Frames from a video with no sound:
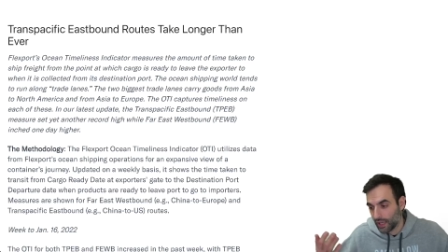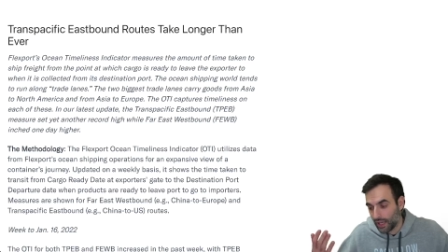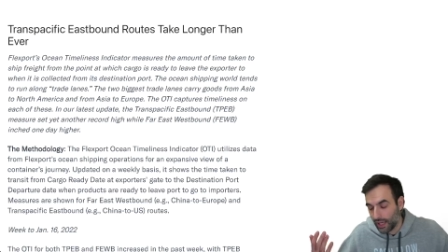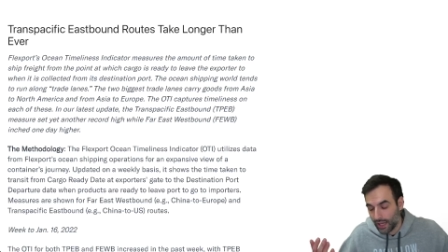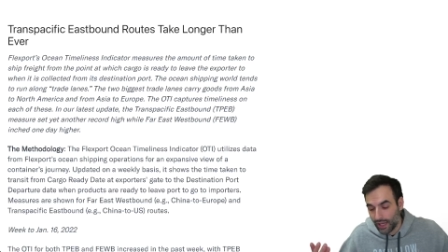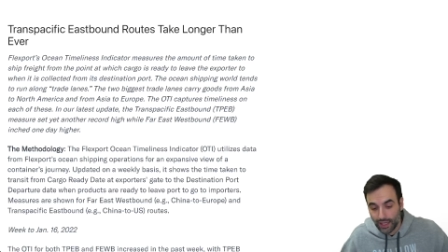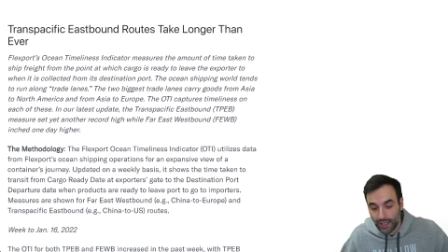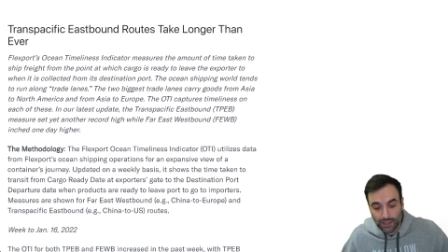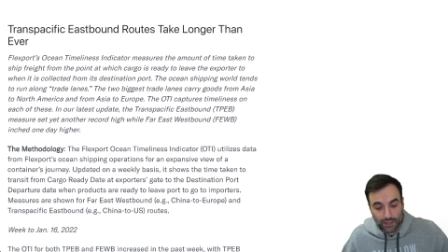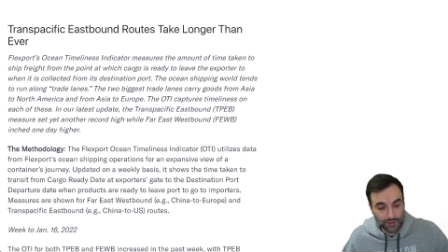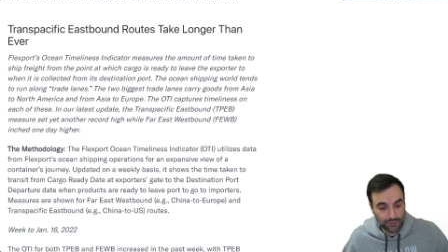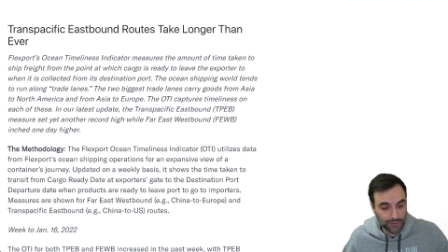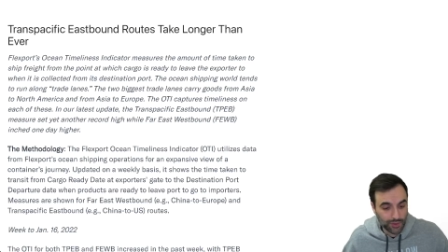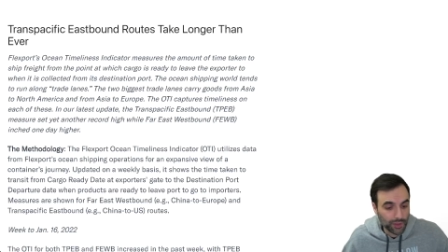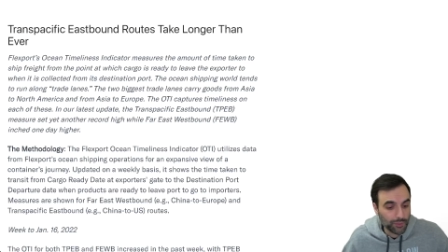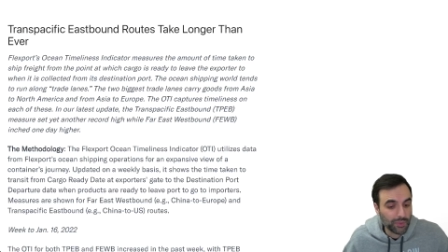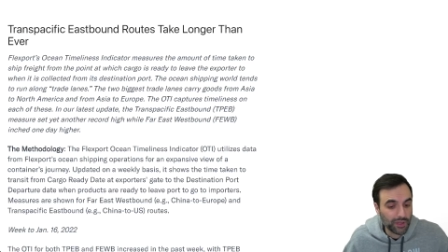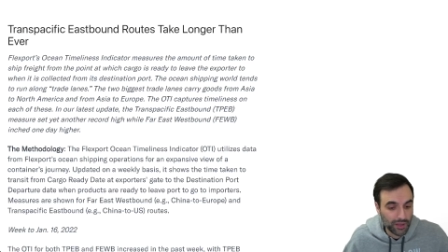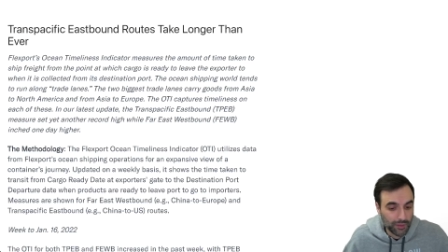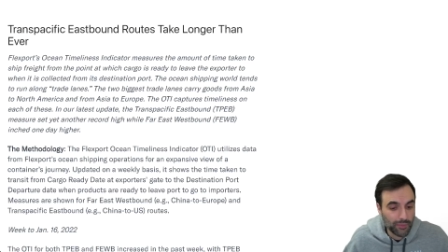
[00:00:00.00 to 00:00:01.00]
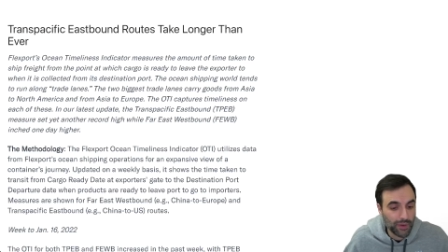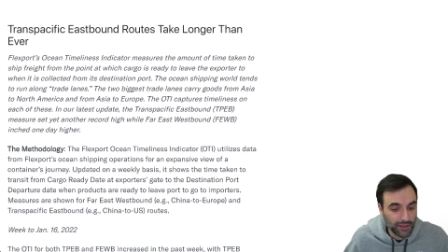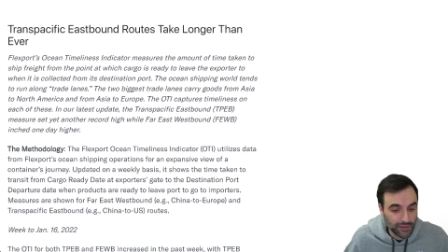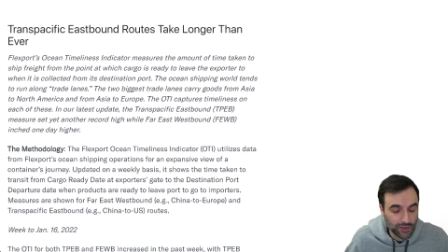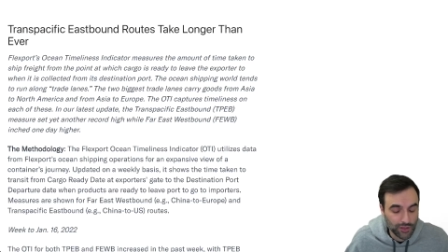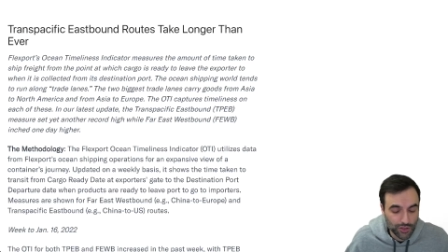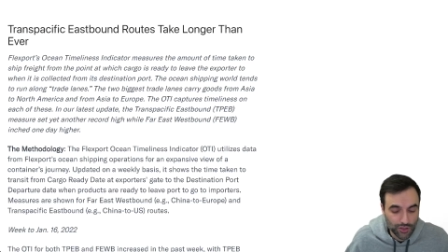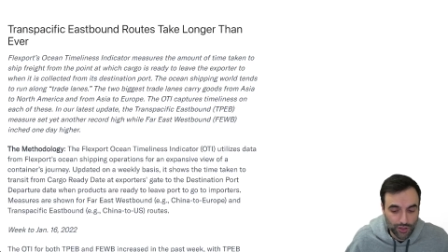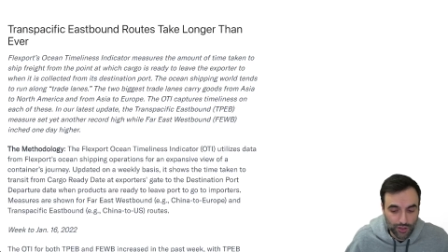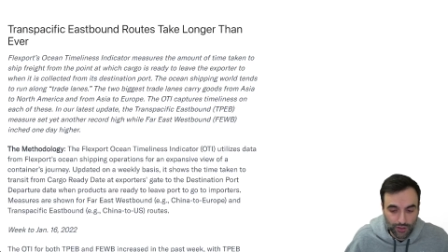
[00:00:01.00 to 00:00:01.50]
I hate to be the
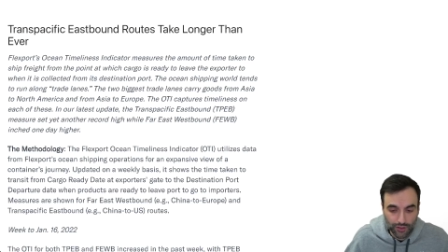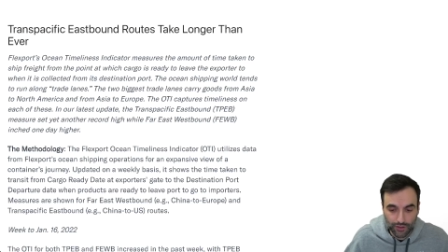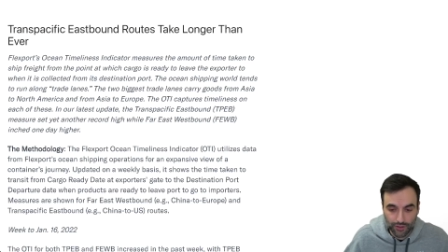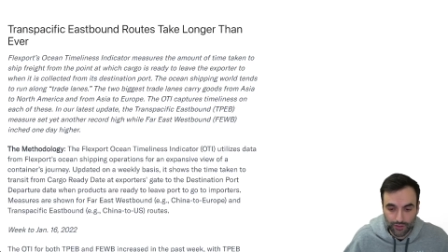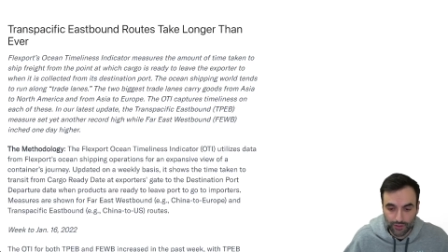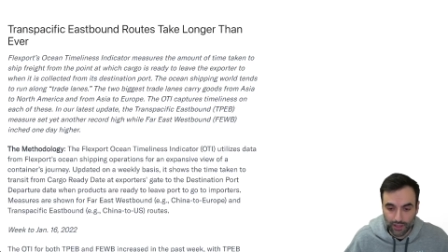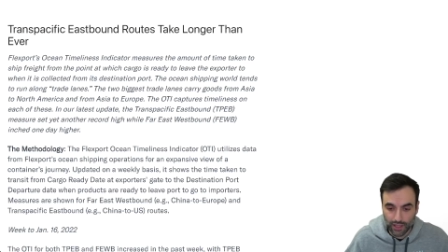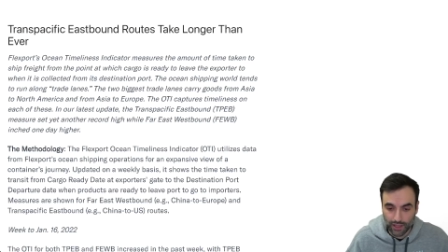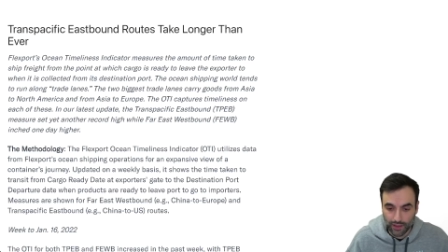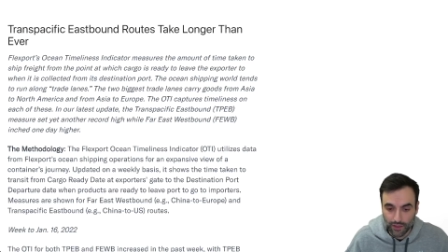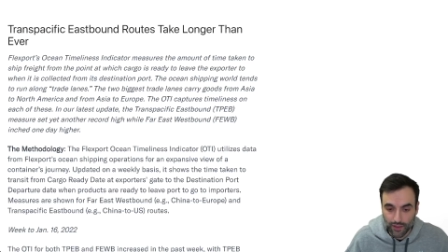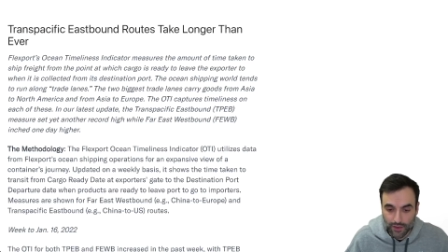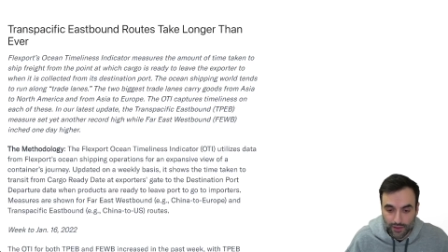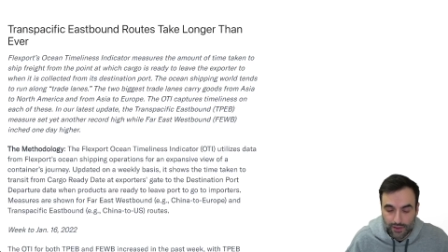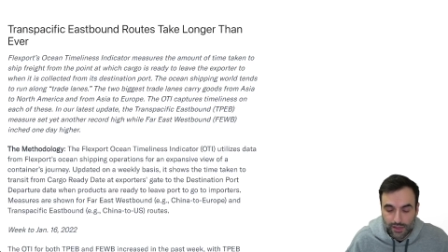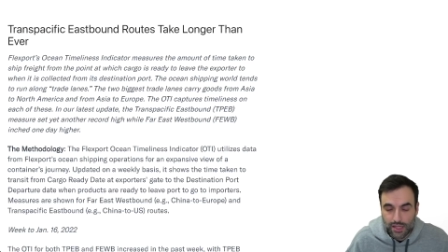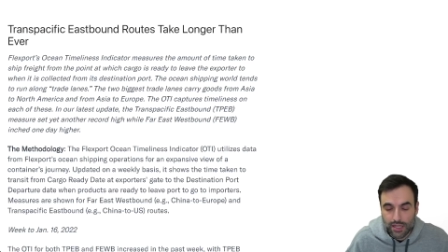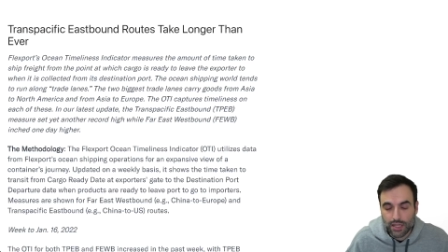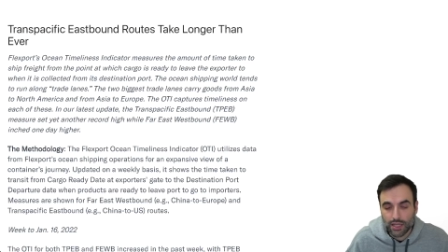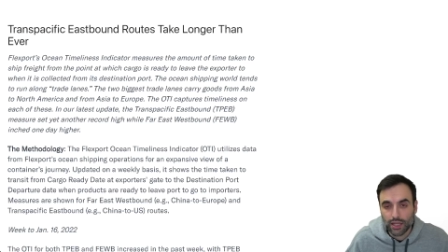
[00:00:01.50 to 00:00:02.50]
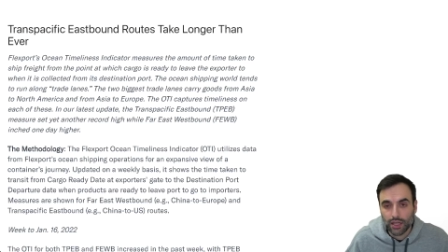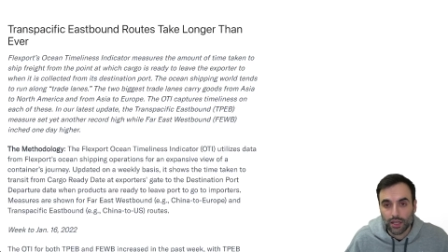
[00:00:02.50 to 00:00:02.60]
messenger like this.